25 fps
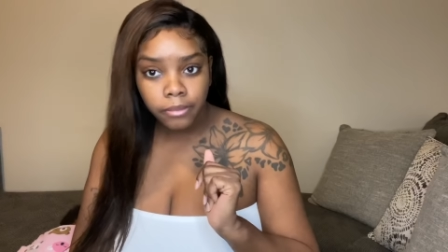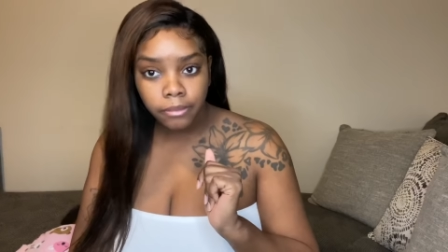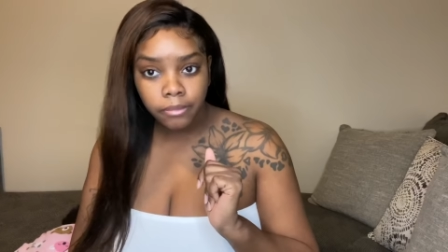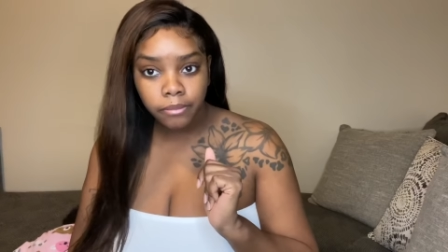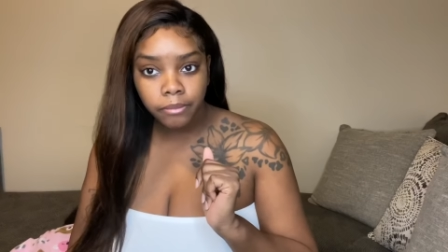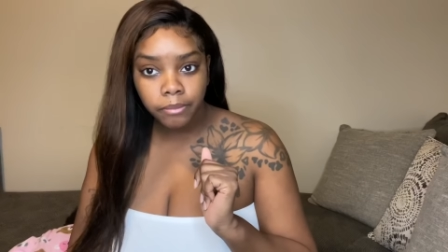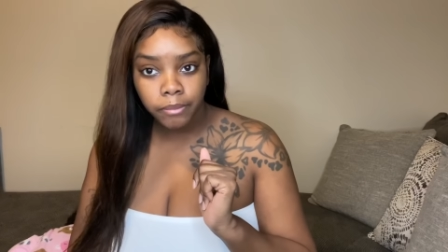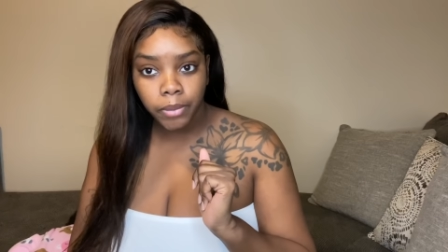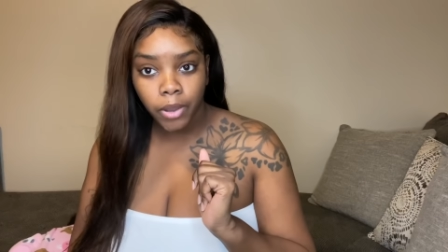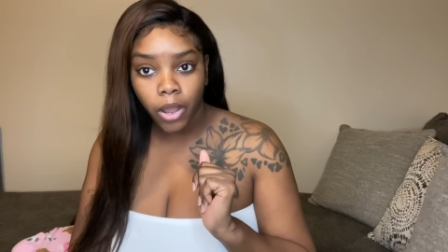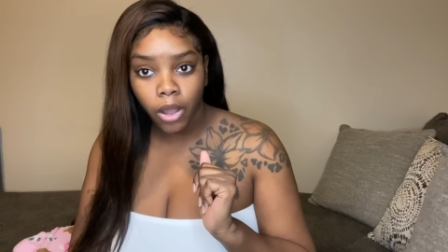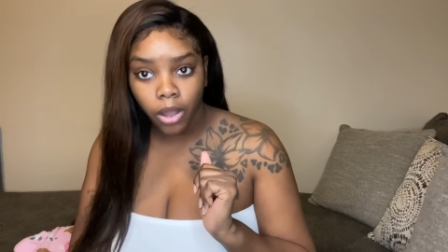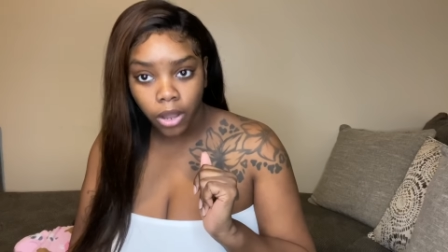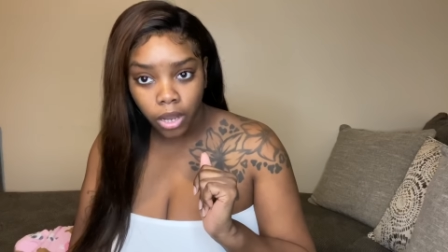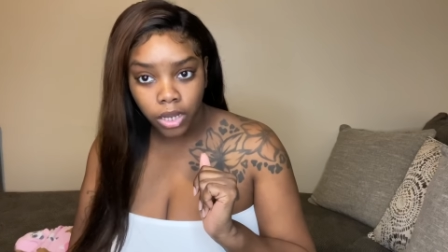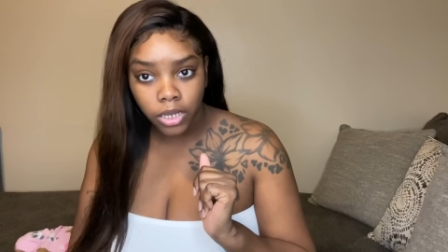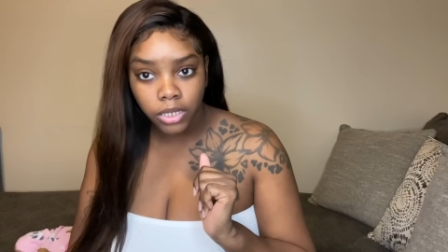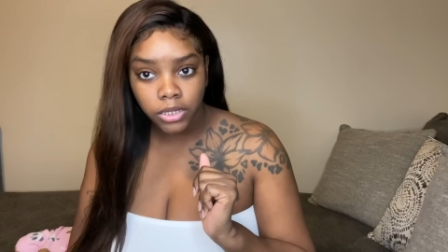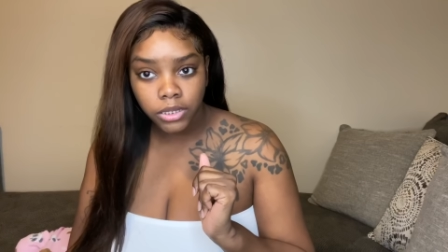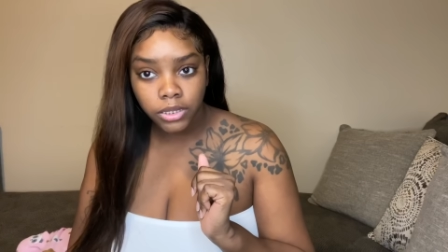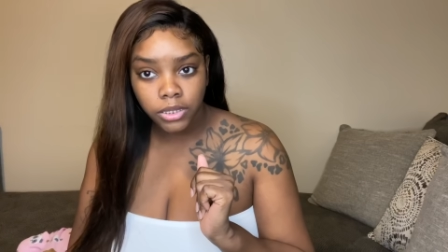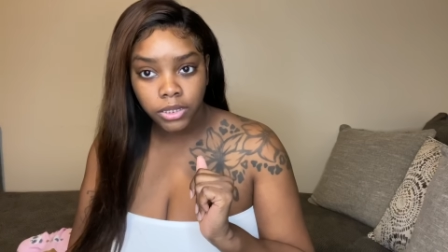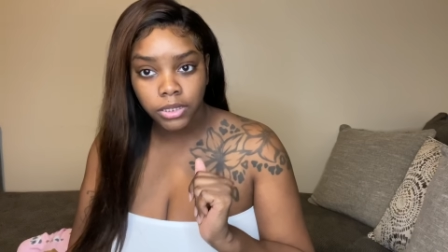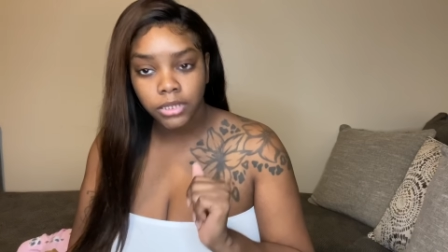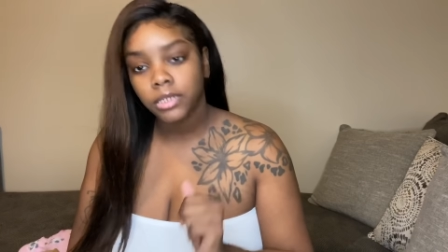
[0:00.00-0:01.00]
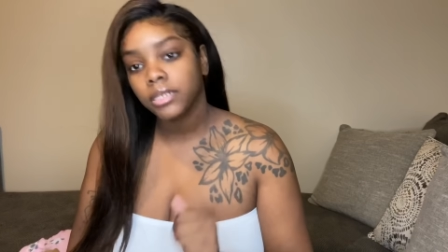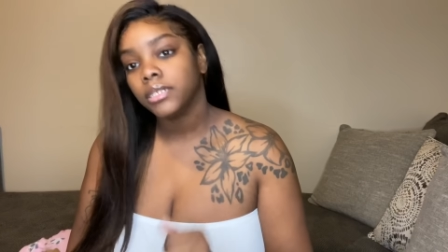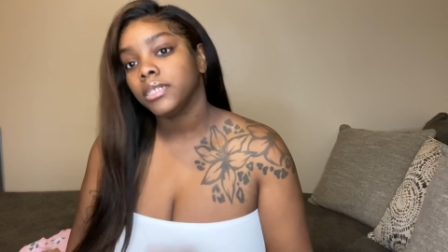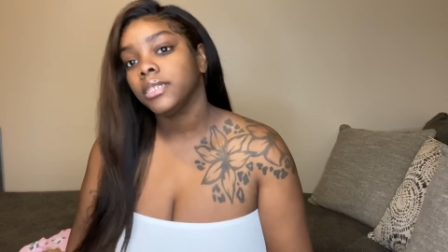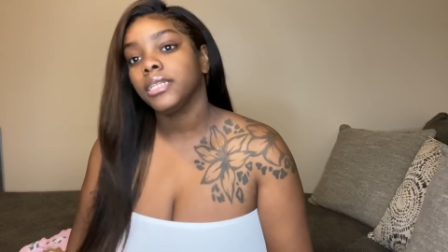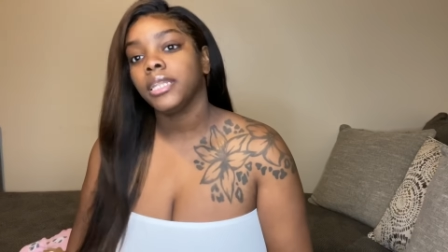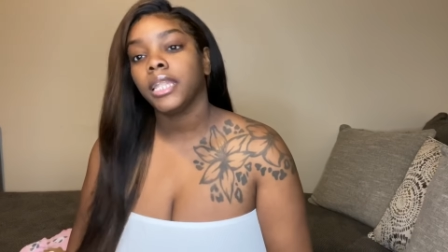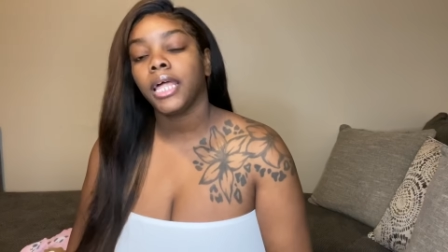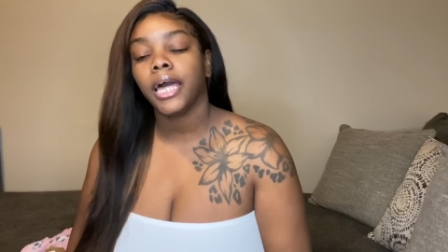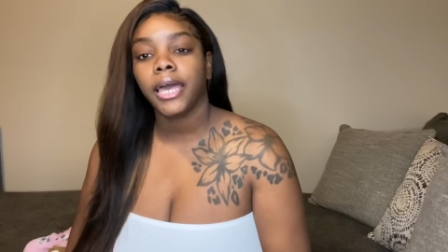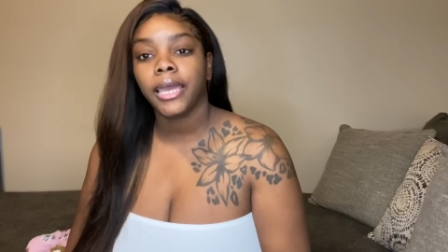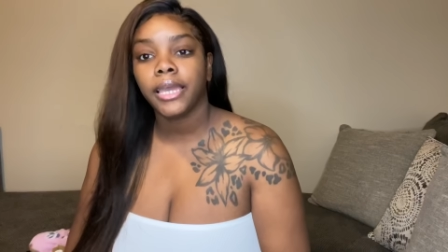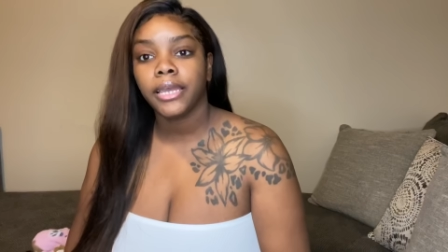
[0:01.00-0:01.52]
pause.
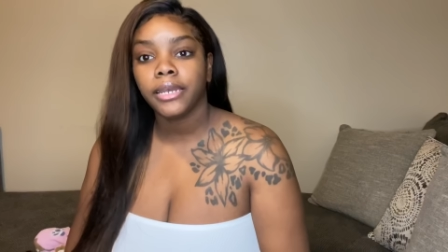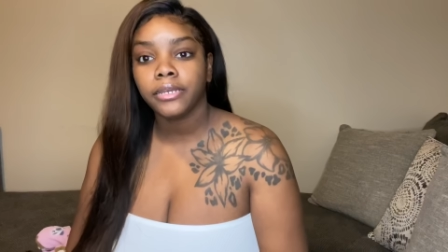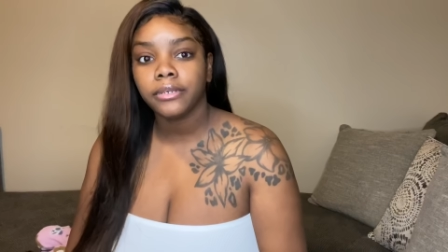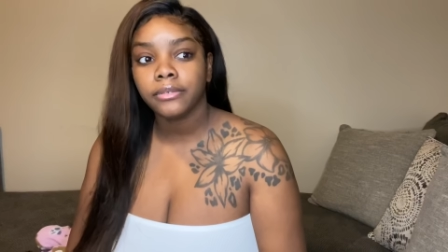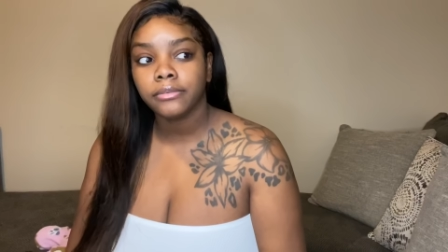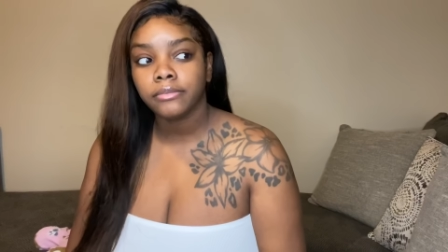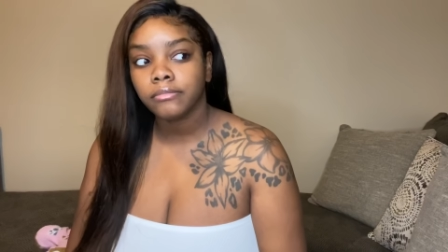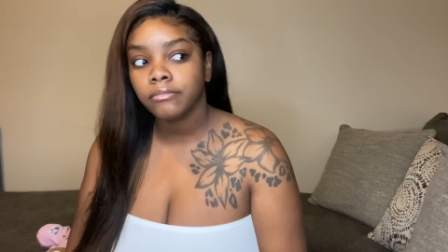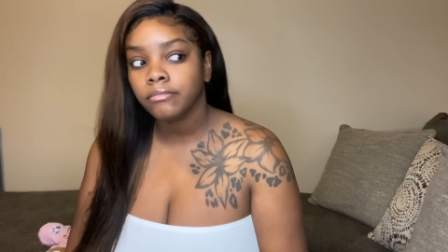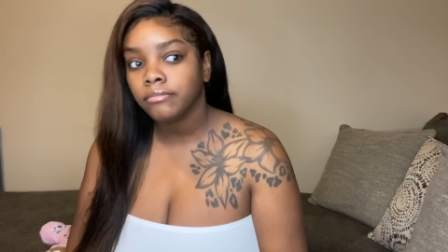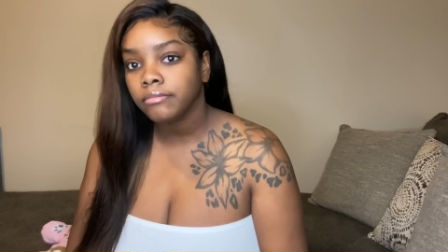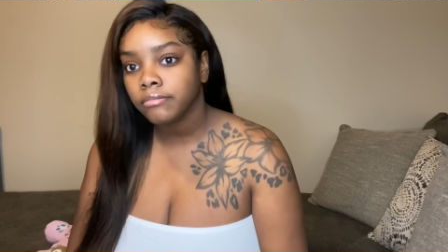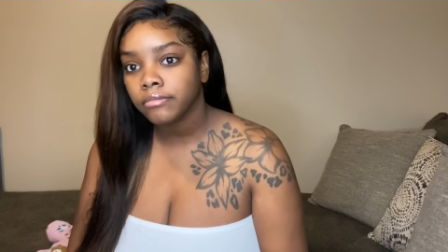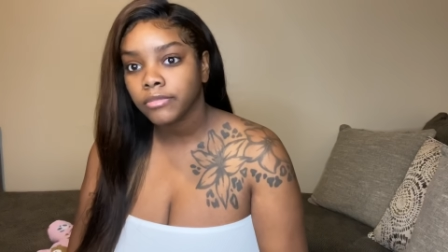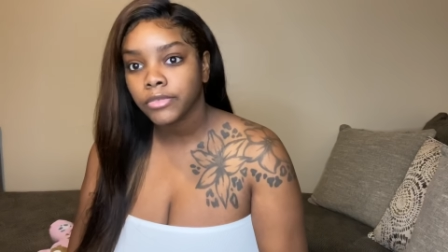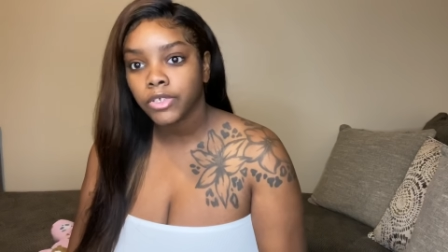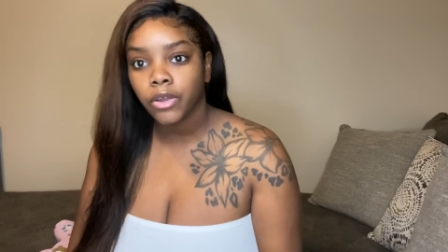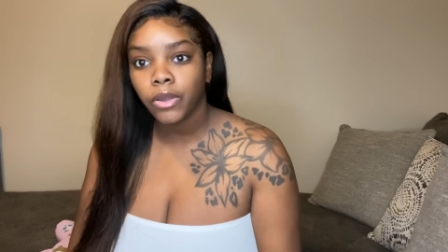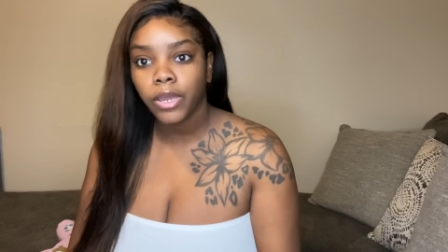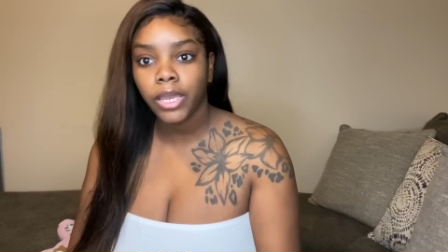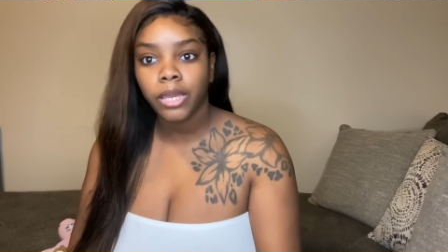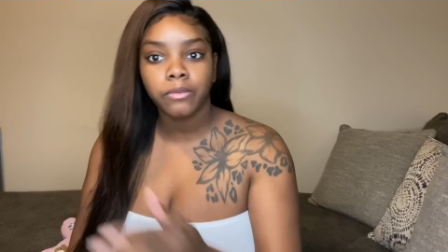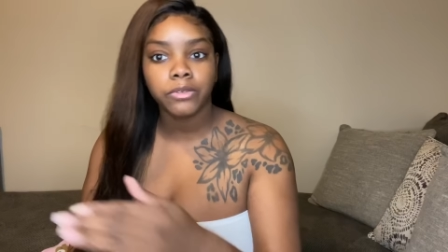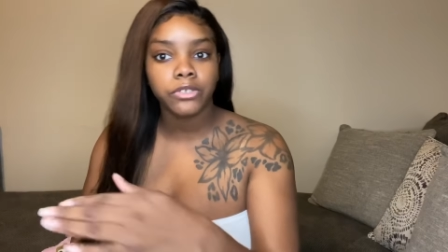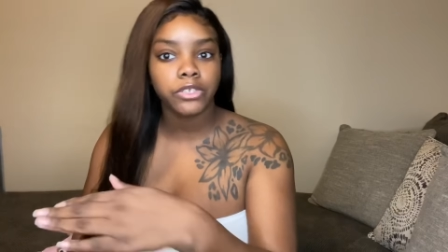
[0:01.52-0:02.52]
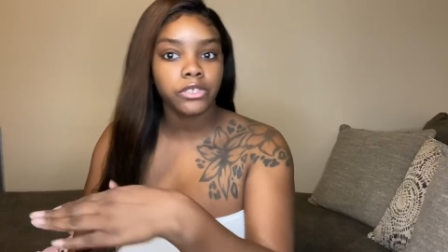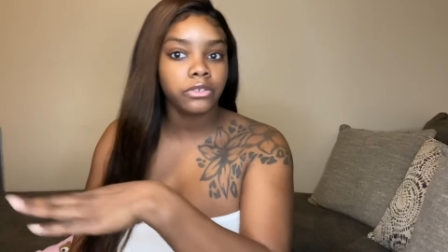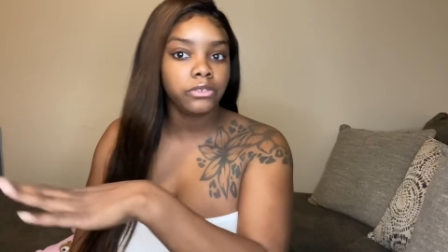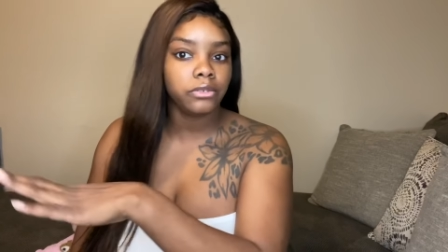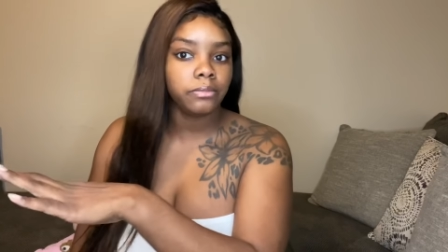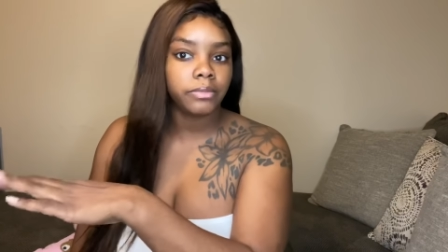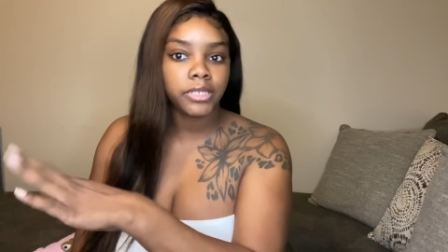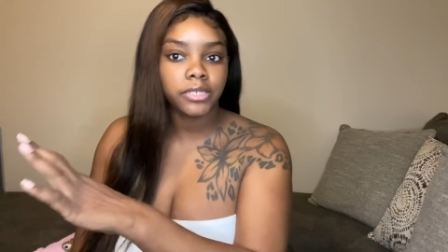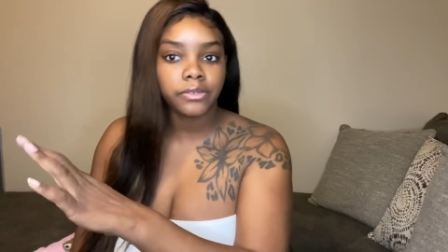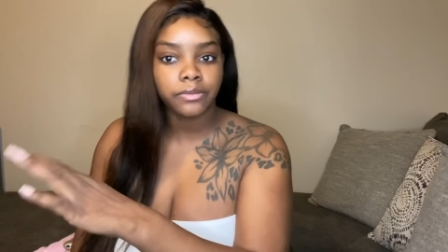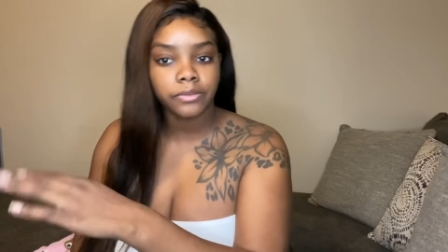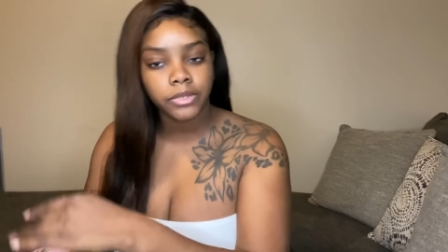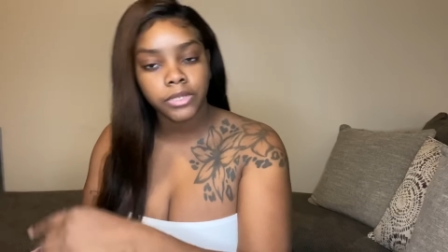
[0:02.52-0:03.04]
Like, go ahead with your new
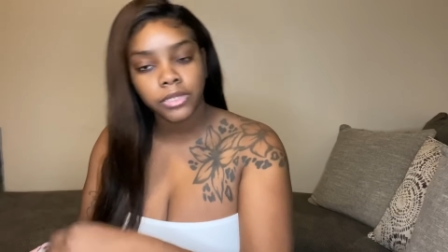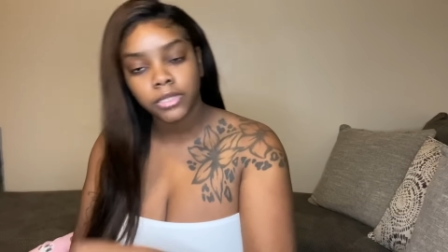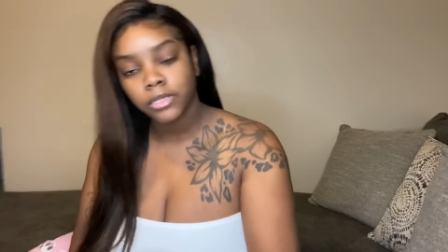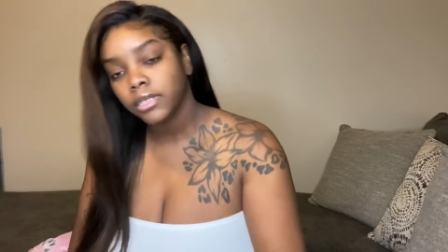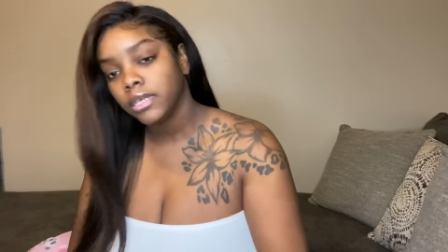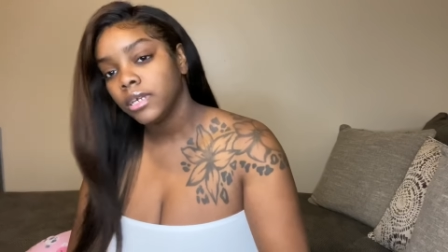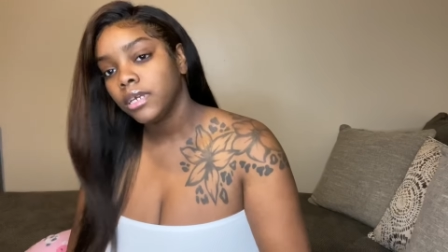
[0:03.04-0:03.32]
best friend.